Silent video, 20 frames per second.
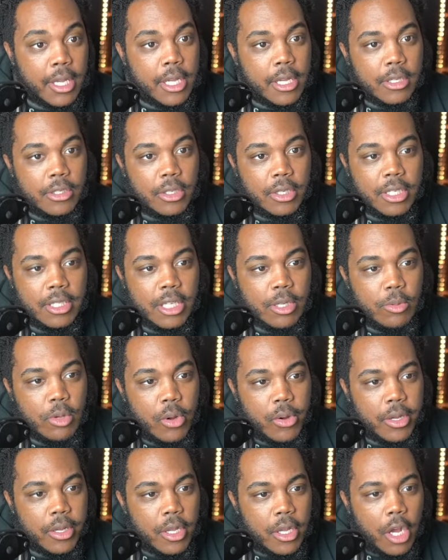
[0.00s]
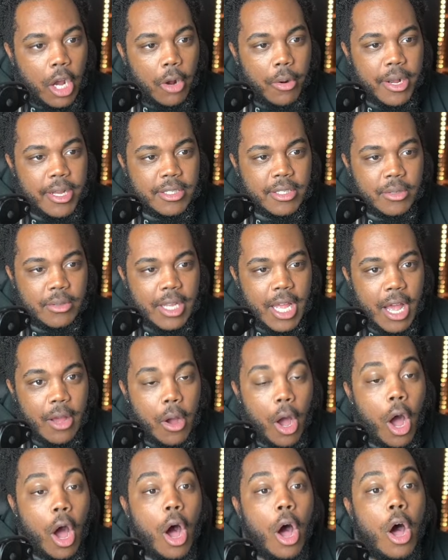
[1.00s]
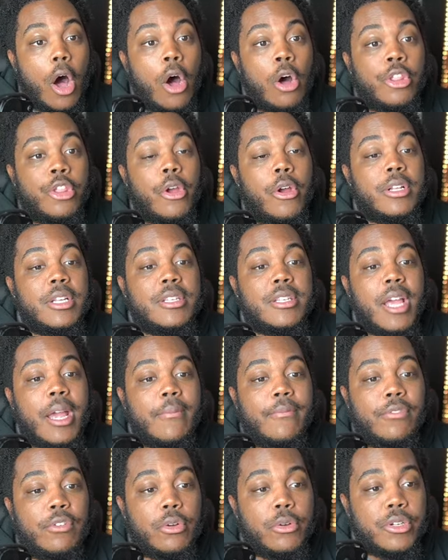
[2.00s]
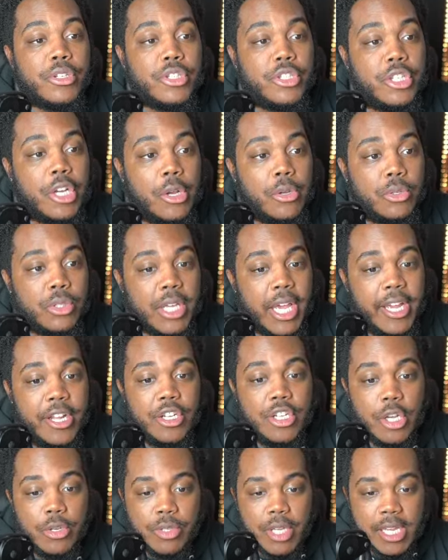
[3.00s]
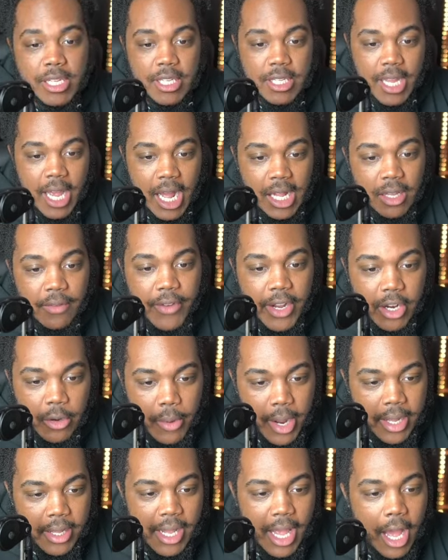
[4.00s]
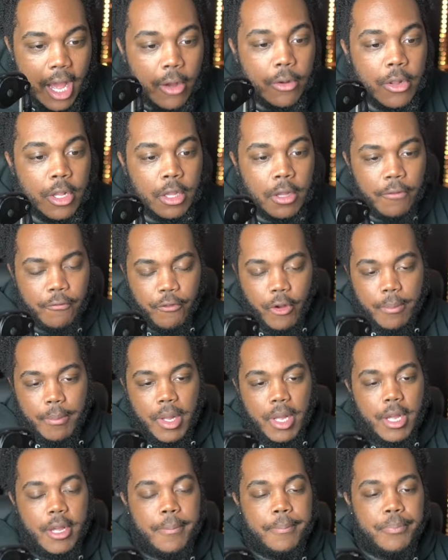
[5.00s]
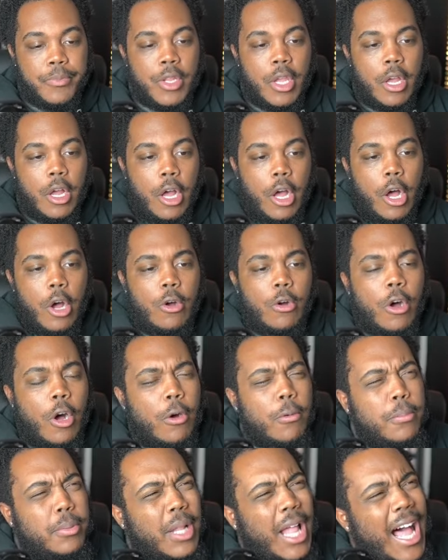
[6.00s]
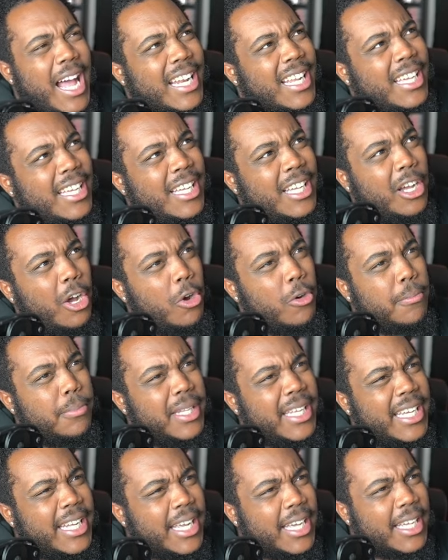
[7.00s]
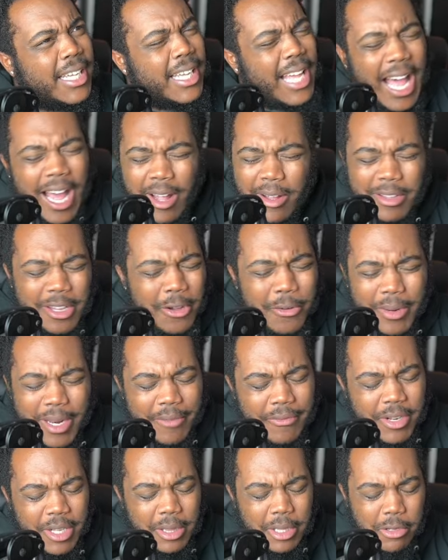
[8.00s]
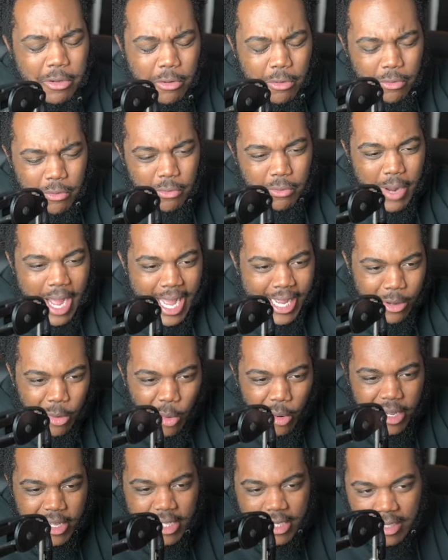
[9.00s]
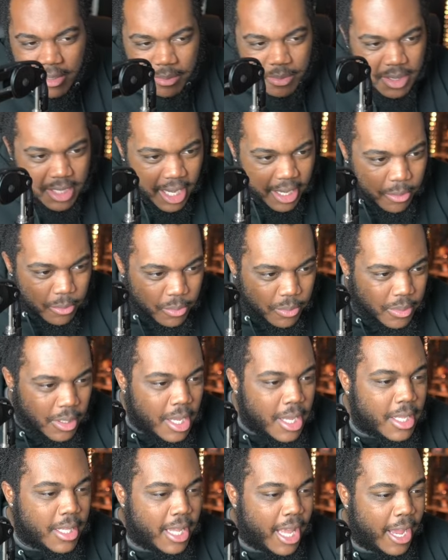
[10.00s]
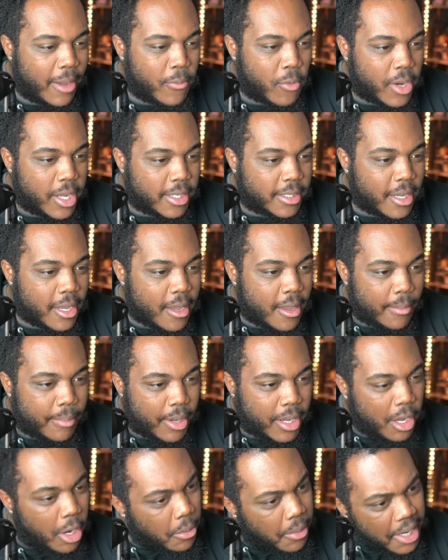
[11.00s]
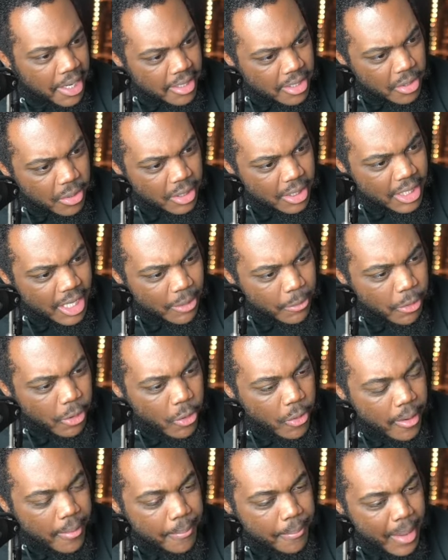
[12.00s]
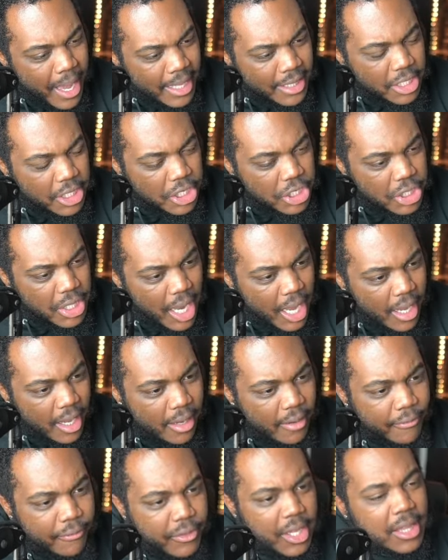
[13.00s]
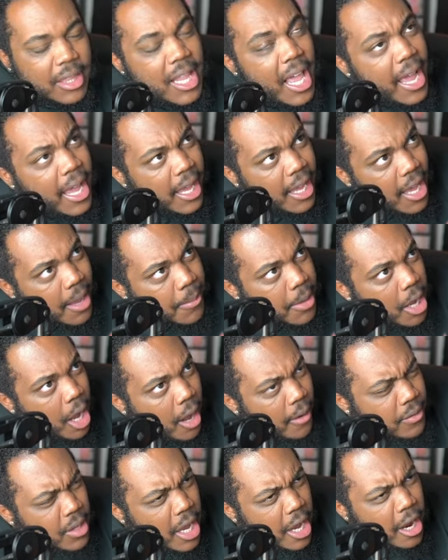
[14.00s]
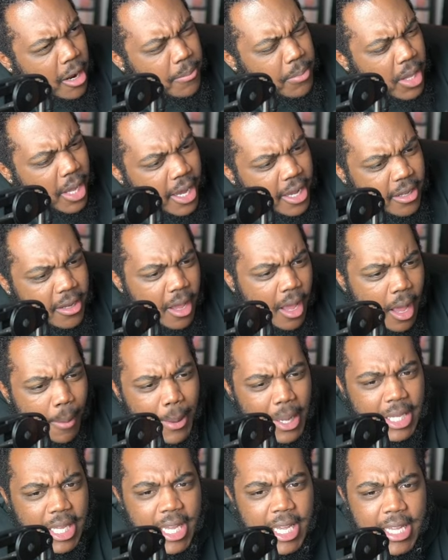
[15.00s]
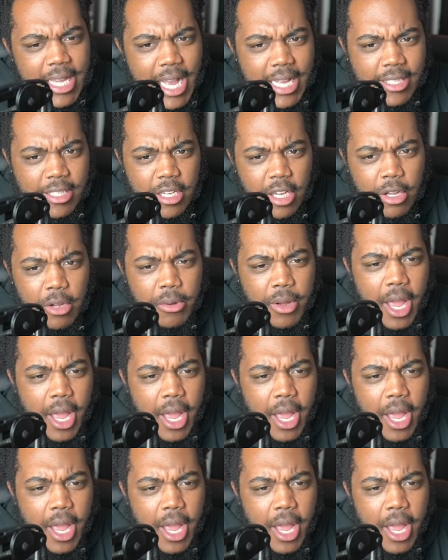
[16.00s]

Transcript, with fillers: So let's keep going. All right, so now oh they're on the same floor as Josuke and Josuke's in the elevator right now from um oh, Oblata Oblita I don't know whatever the little rock organisms thing name was. But all right, so it looks like we're going back to the shot of the thing coming off the airplane about to hit Yasuho